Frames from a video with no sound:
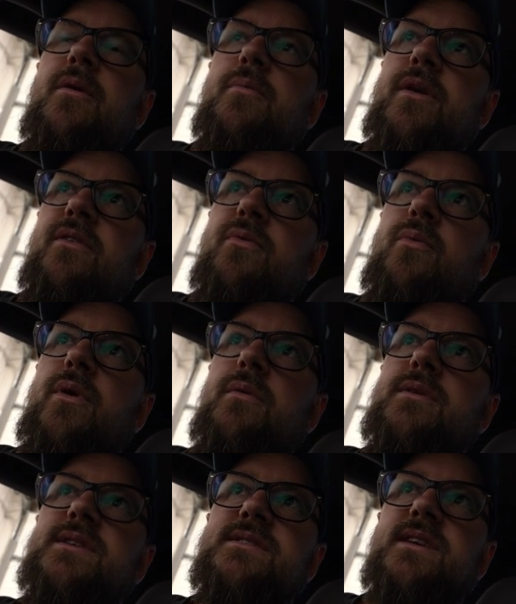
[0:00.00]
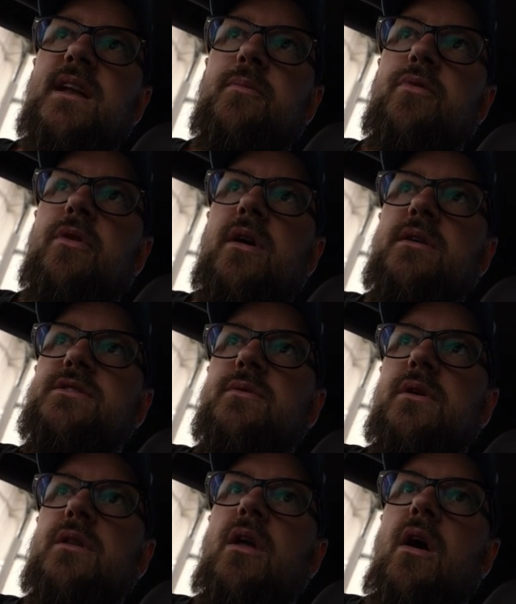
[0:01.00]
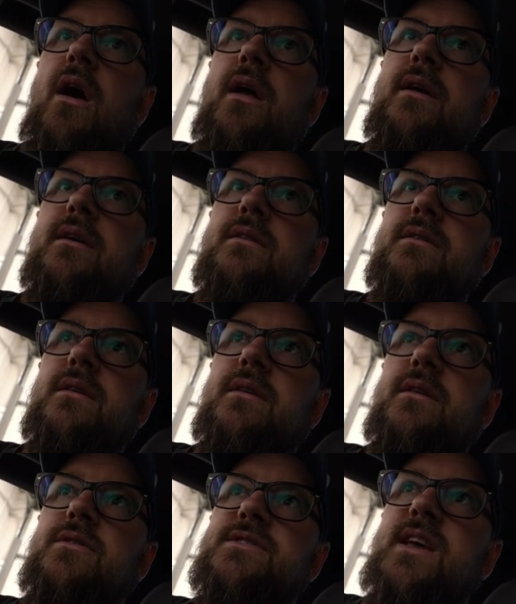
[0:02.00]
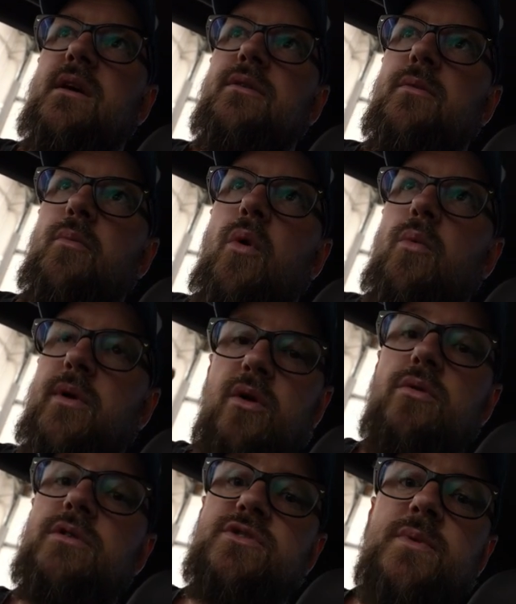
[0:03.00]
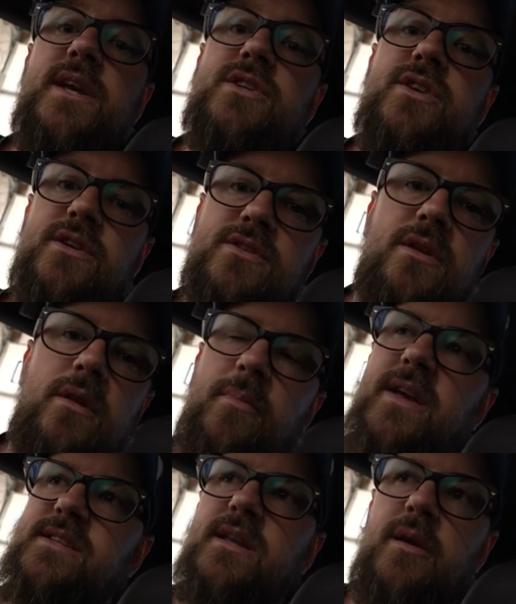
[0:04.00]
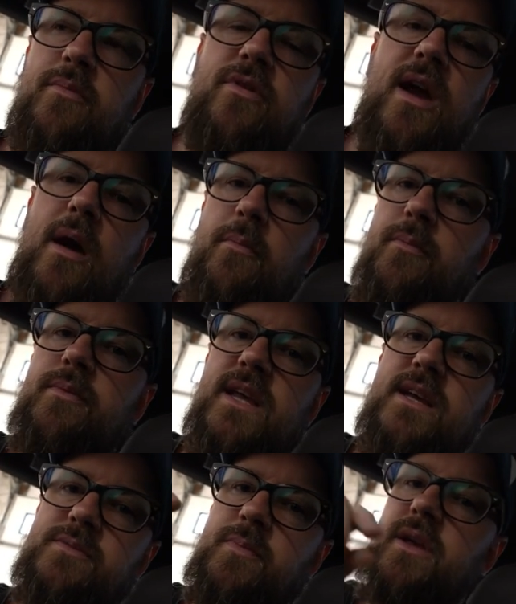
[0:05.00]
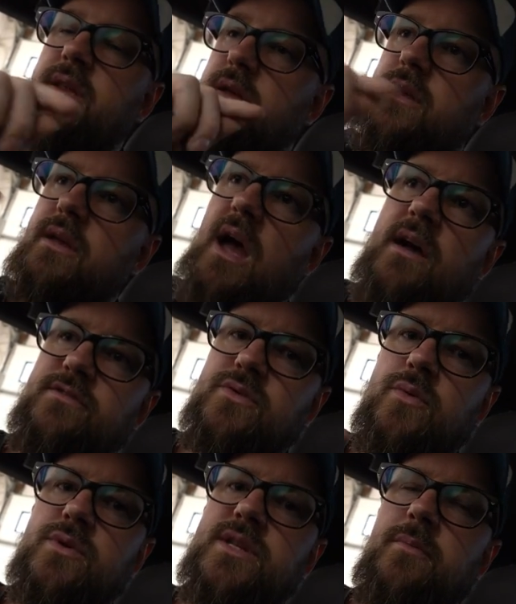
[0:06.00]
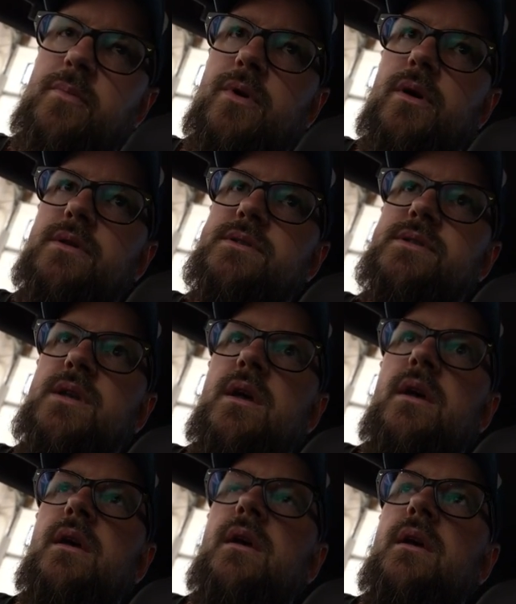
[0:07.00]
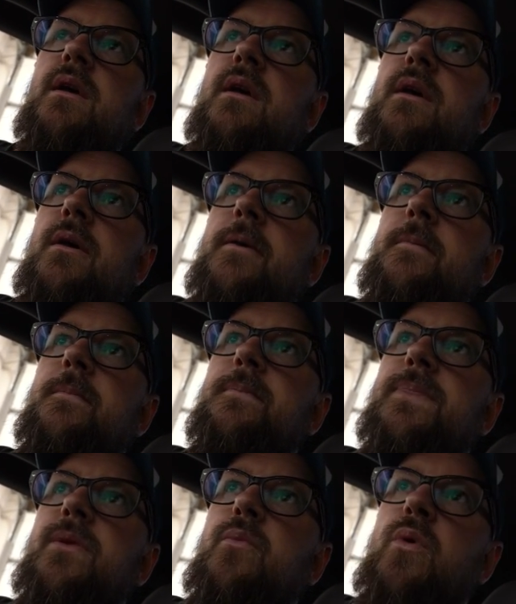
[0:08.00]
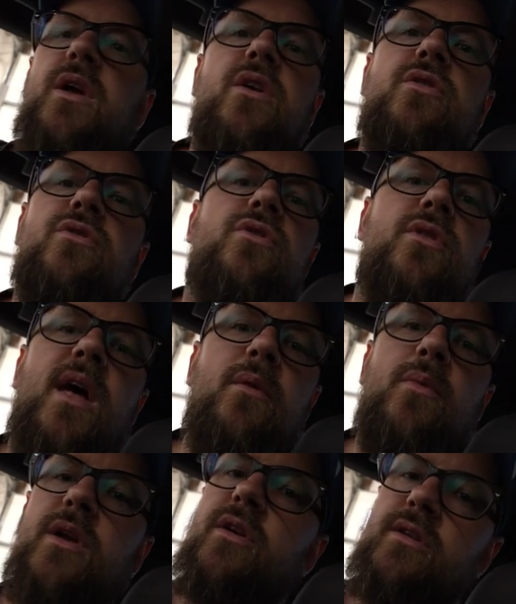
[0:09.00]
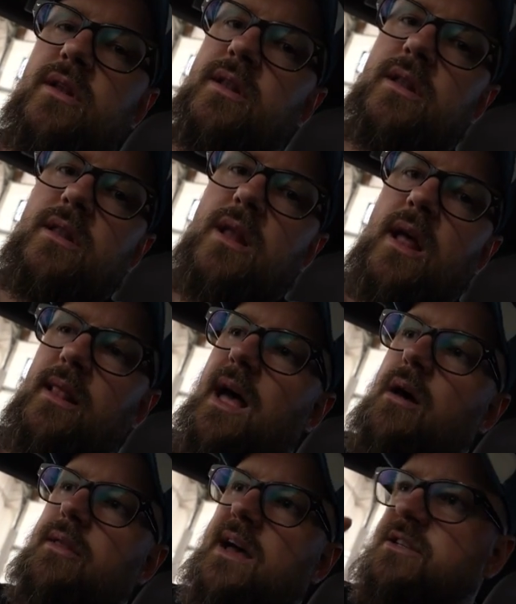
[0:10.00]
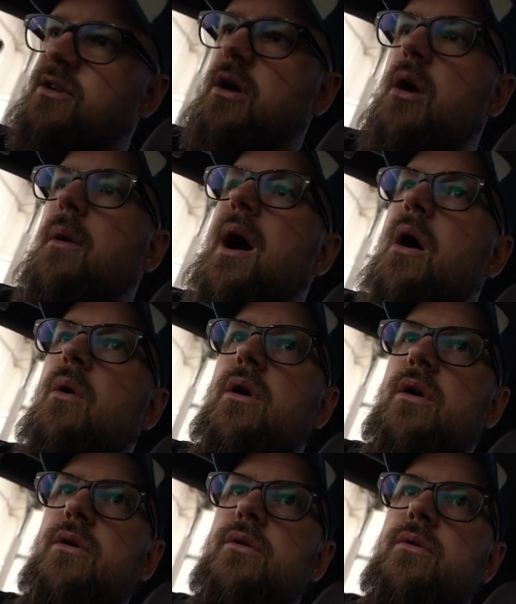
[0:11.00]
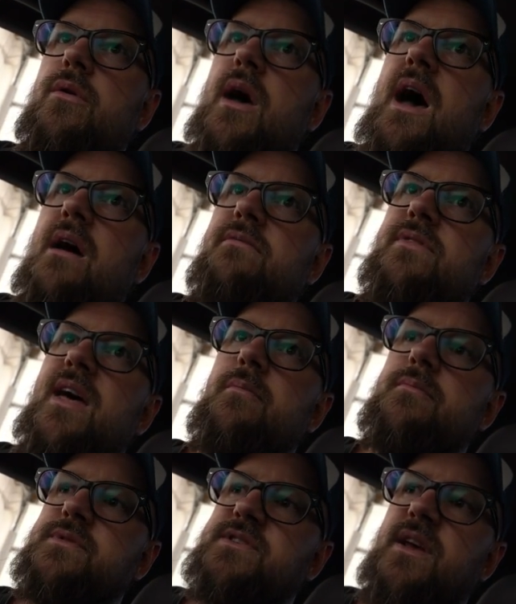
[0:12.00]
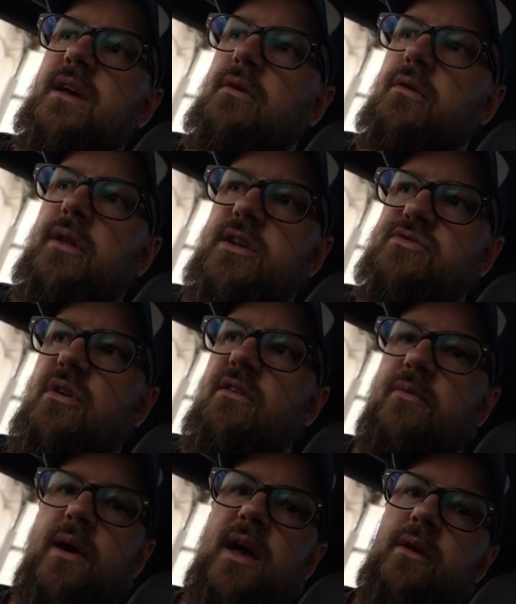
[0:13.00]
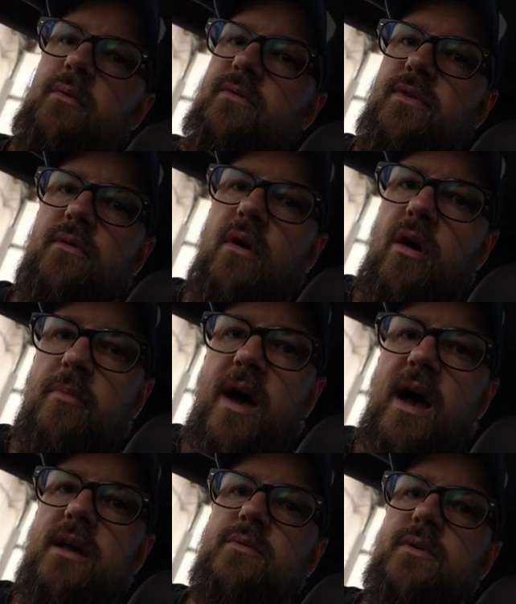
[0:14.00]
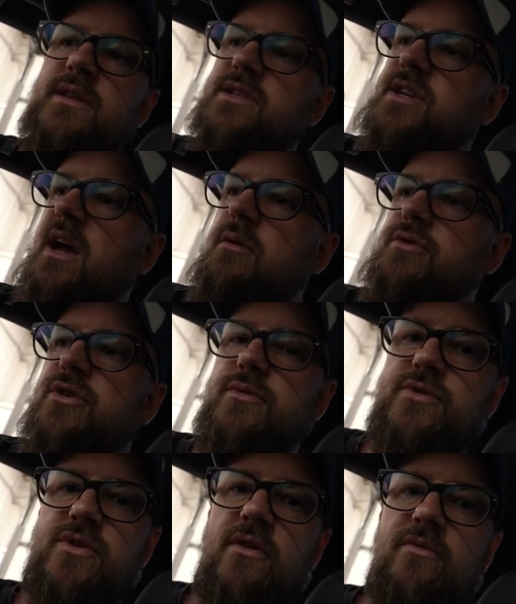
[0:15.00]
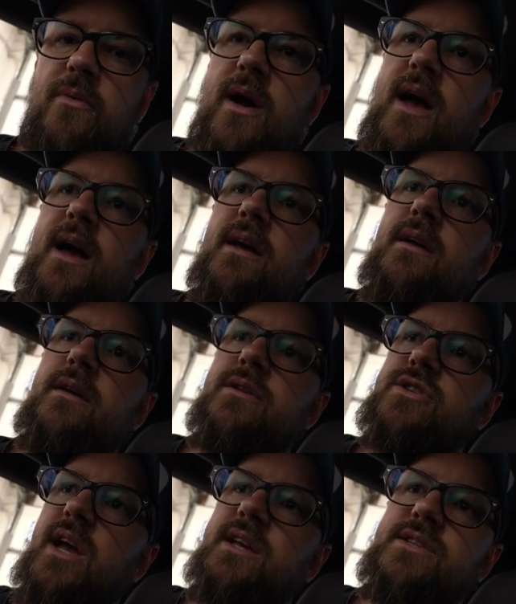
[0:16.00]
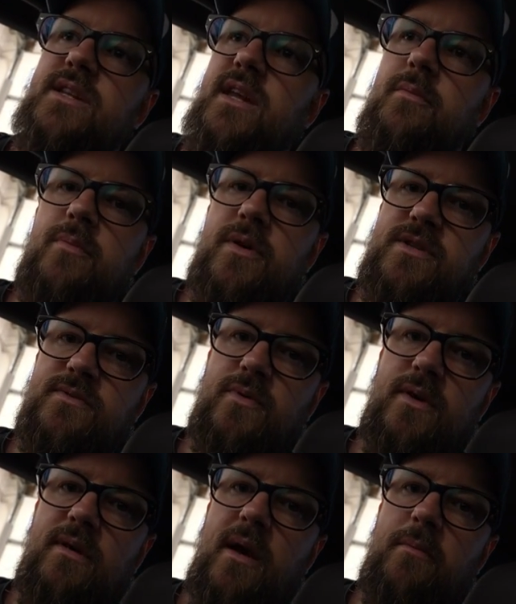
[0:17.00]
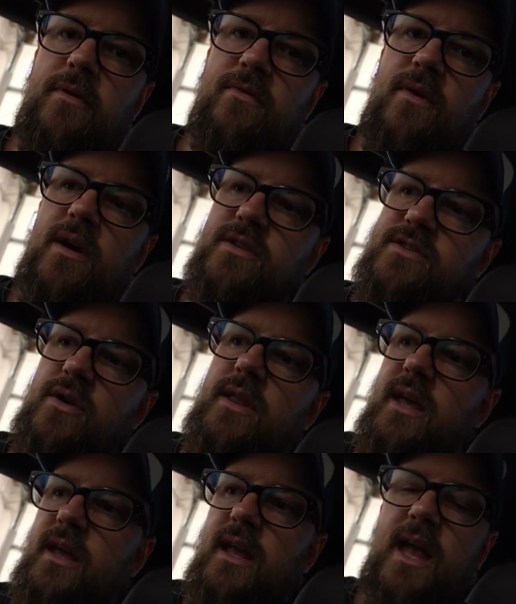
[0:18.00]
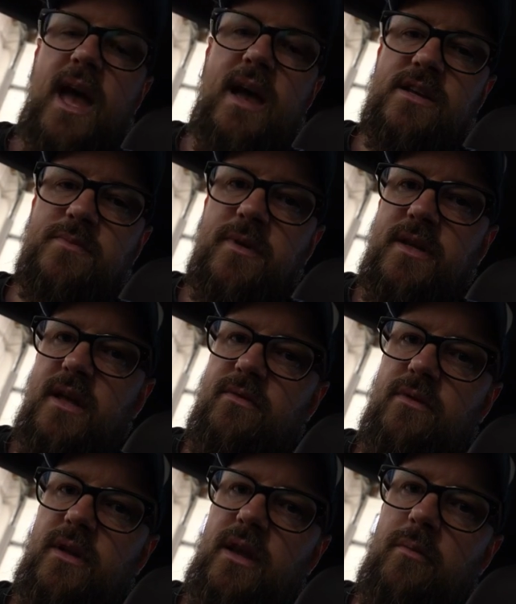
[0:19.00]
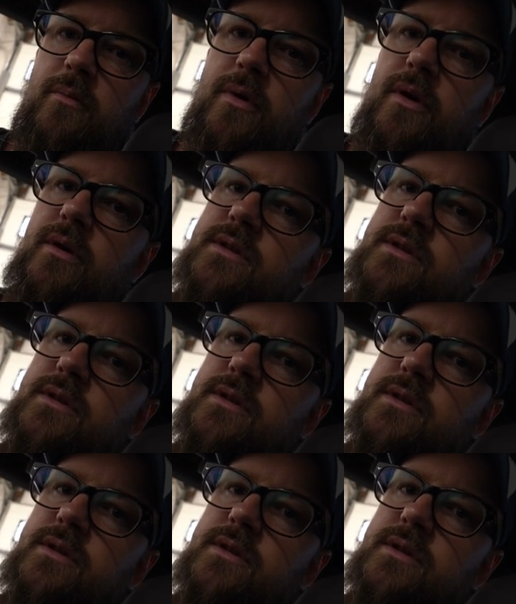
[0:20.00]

But if we were to sell a product to a client and sell them what we call a switcher, so like basically a preamp DSP that has source inputs, we couldn't do that. We couldn't allow that to go out and have them sitting on their driveway with their iPad with the JL Tune software changing the inputs of all their amplifiers so they can get SPDIF on the input.